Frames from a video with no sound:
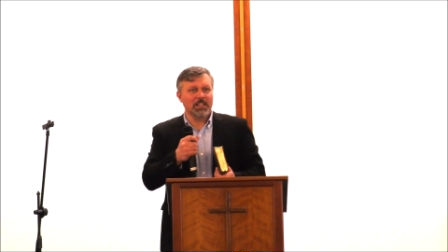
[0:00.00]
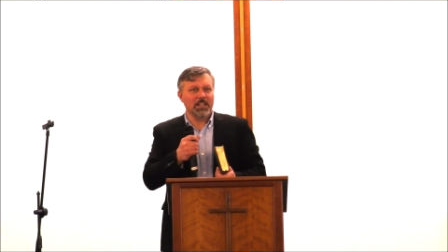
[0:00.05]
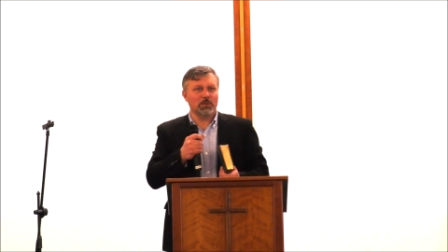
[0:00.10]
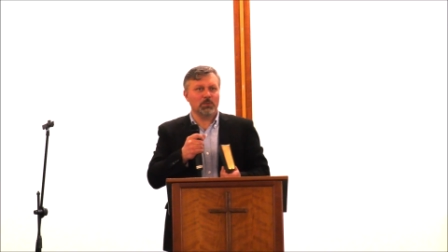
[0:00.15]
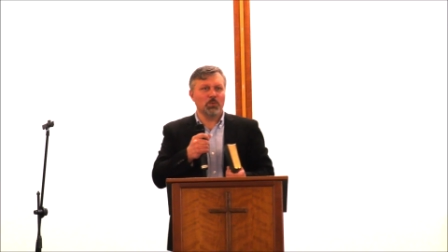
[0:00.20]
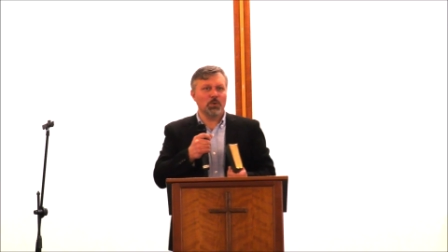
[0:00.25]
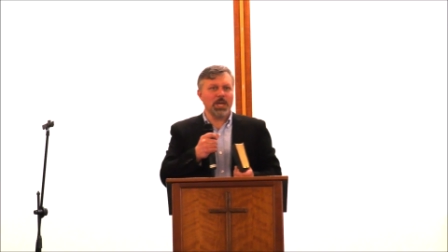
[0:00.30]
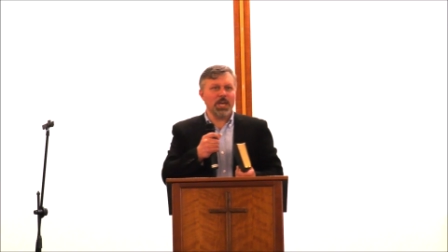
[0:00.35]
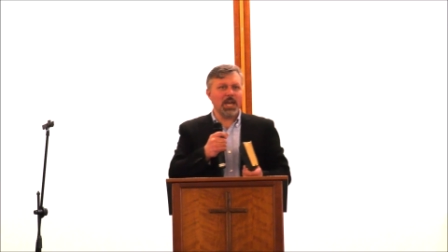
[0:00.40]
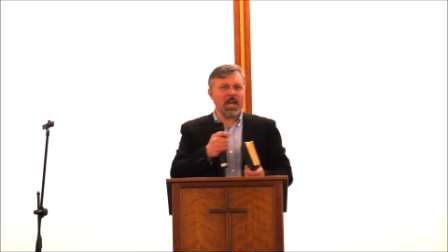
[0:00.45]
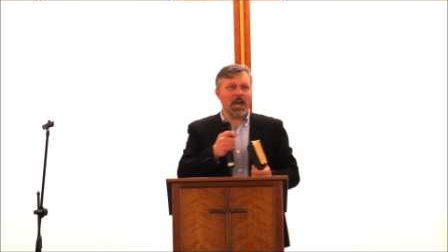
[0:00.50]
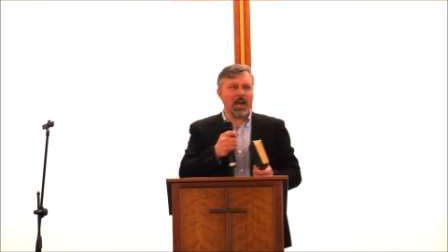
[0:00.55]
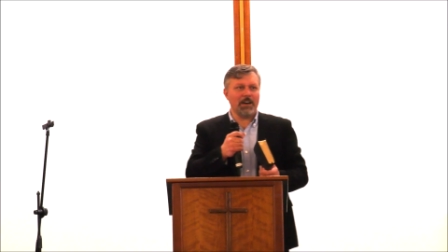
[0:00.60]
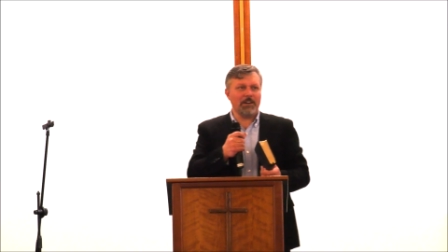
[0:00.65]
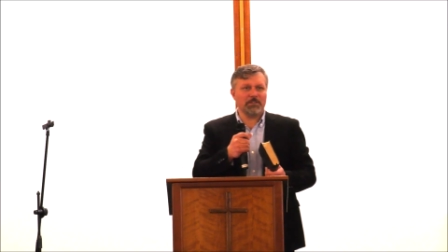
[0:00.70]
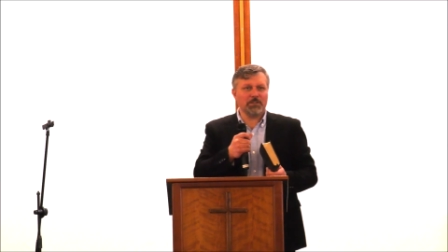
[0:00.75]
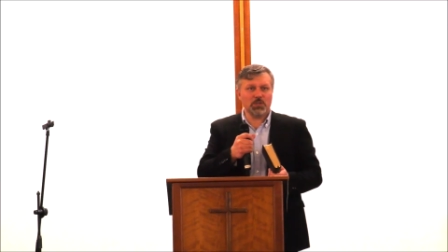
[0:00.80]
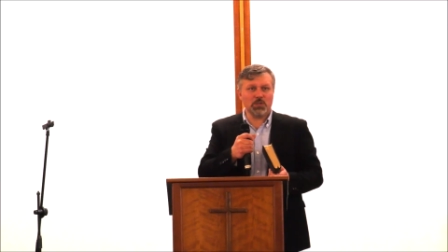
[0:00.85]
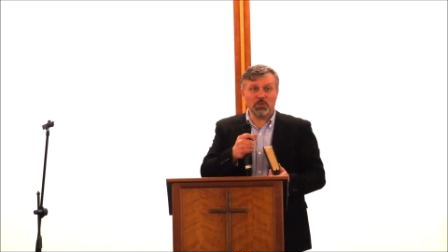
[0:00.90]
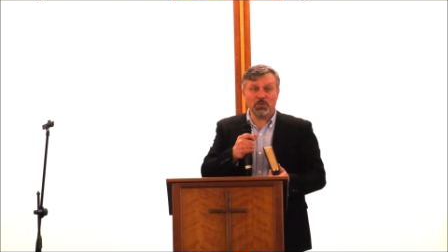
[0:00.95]
that we
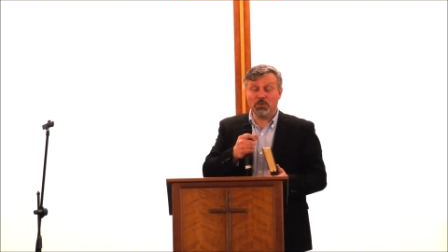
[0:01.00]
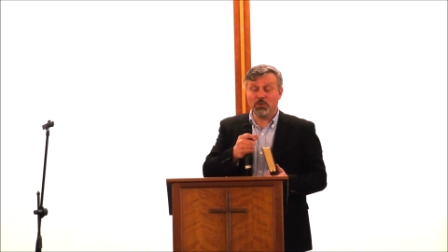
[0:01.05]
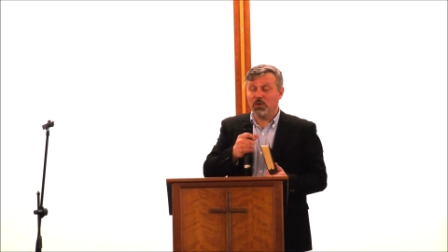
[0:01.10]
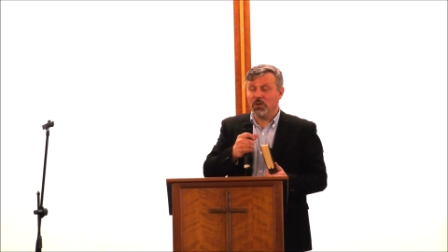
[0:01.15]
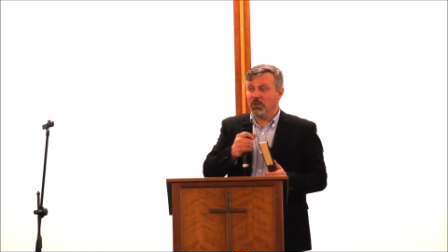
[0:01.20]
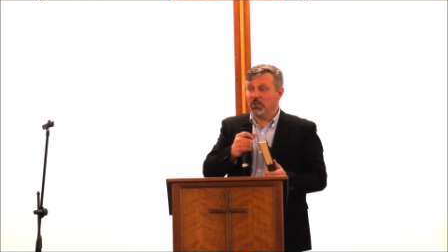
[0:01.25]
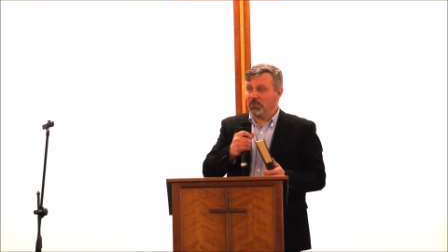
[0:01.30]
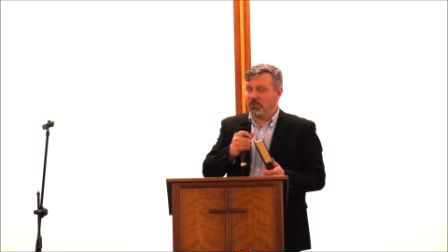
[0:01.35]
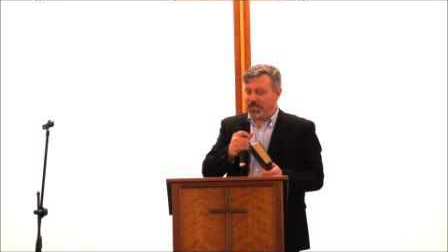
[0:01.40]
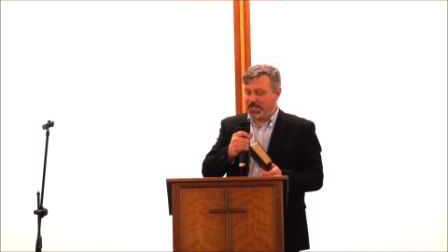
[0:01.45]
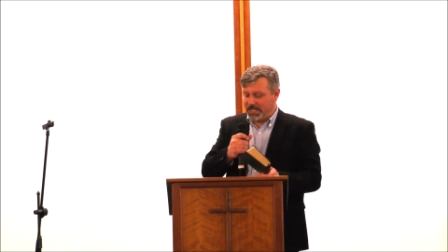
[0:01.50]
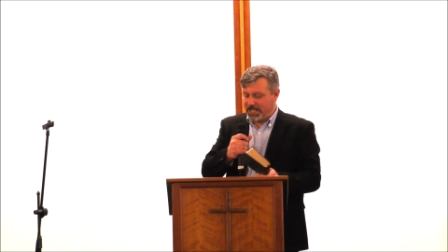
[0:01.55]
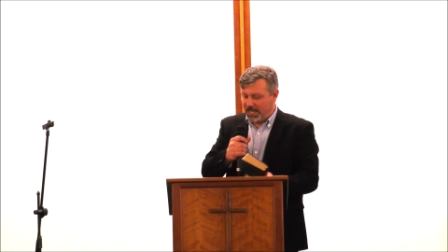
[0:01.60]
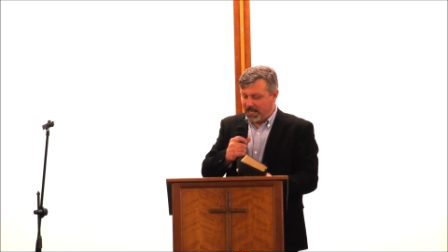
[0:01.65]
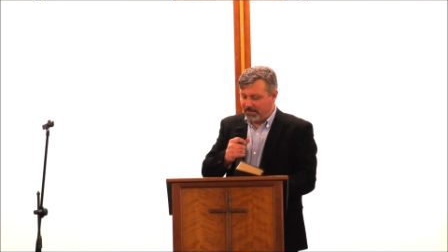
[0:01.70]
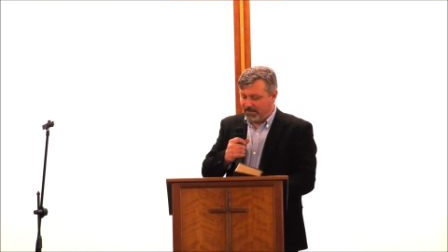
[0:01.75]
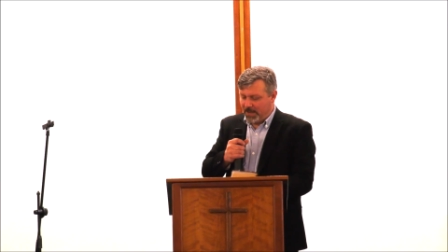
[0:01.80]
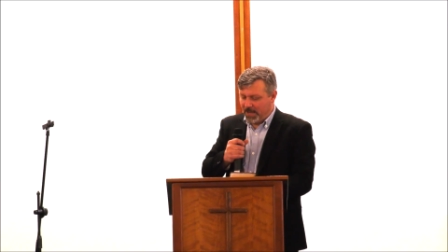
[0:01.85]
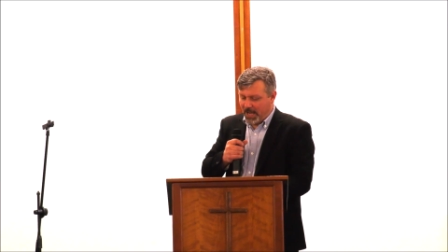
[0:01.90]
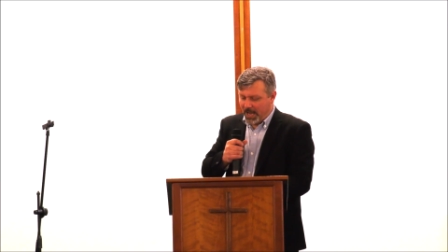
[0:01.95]
have to
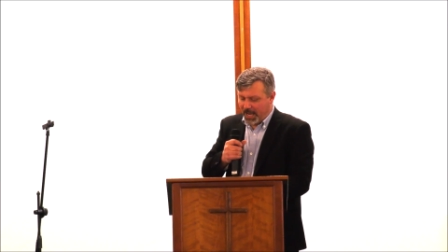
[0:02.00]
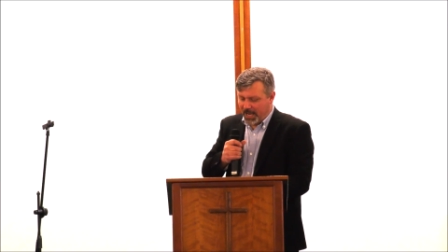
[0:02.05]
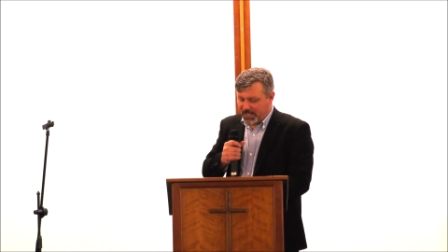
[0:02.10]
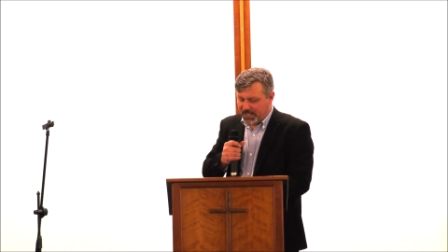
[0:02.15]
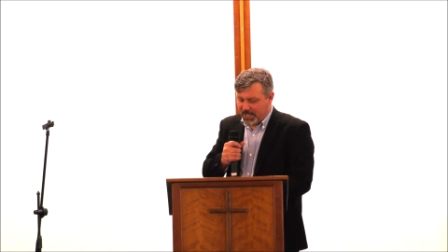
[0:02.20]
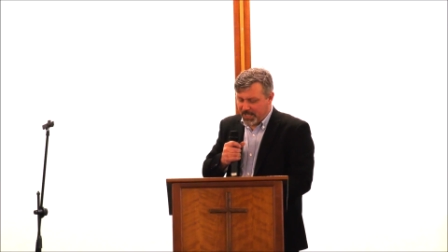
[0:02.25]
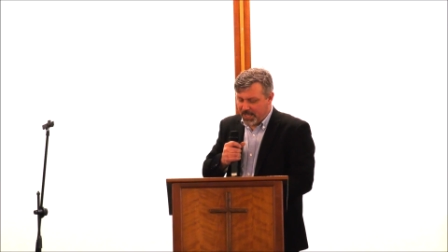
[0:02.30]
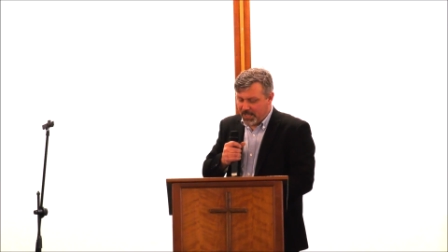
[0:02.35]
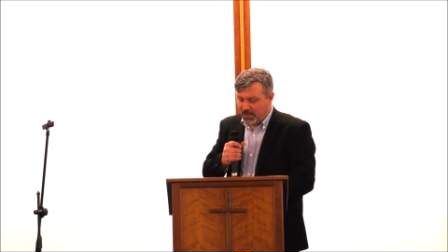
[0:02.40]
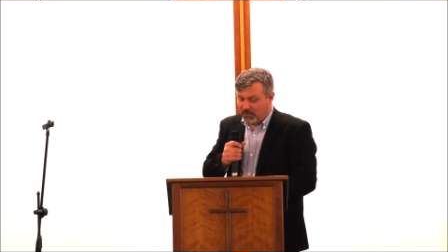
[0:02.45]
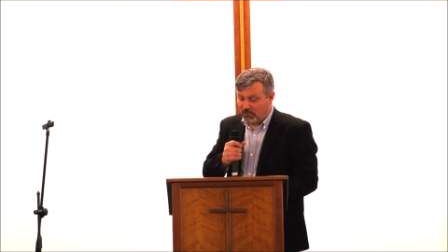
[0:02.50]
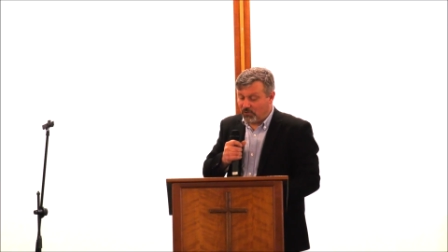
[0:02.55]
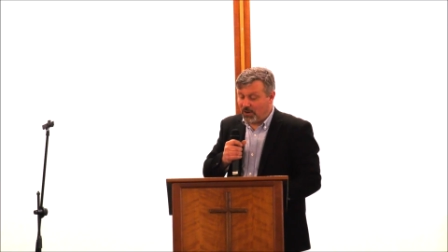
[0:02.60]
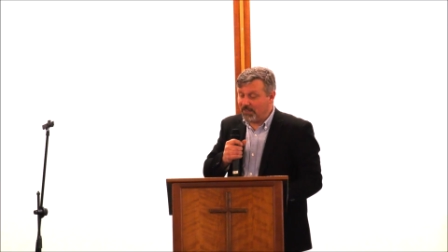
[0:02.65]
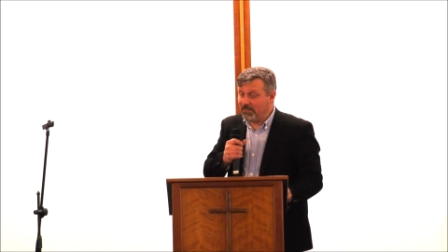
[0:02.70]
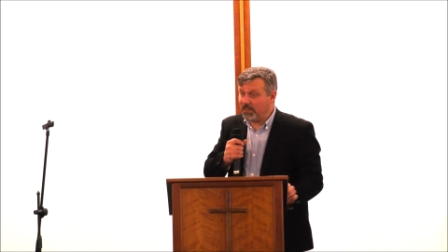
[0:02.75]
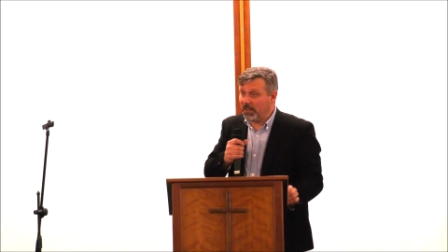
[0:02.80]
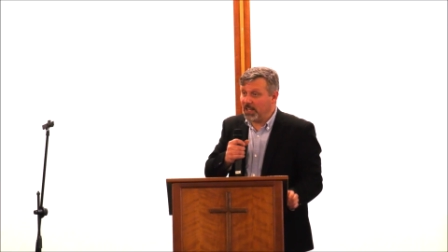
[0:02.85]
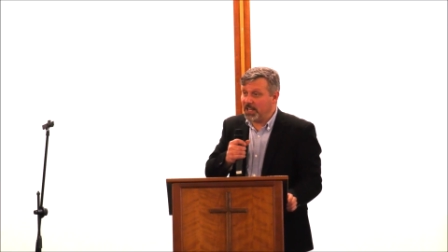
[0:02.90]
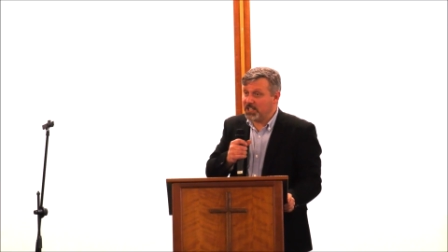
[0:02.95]
receive as a
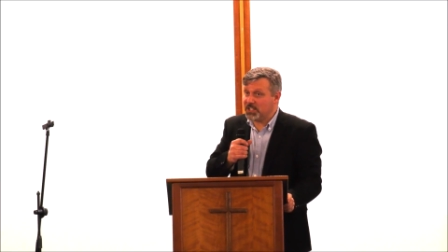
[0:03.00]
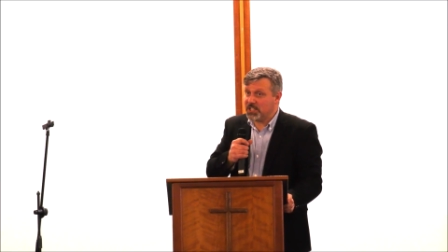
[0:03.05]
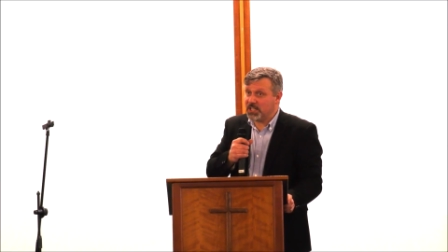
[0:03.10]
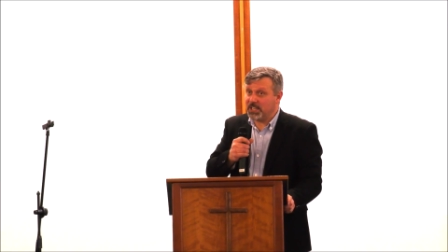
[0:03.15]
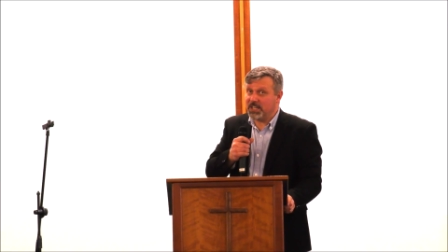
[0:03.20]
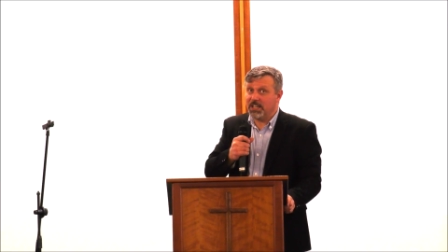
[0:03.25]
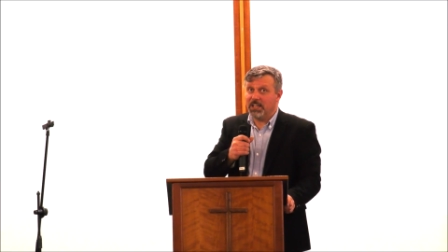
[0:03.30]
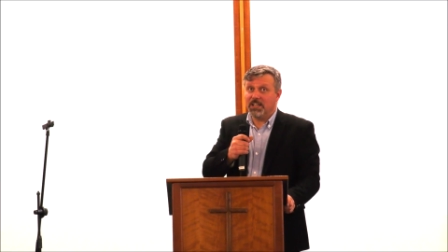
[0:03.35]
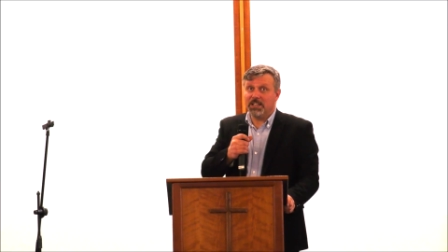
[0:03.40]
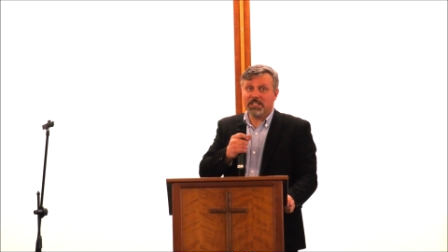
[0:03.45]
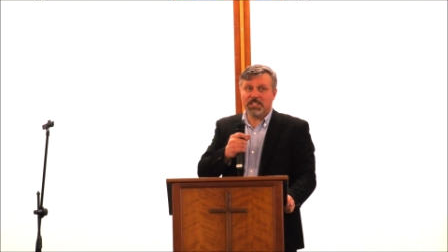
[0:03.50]
revelation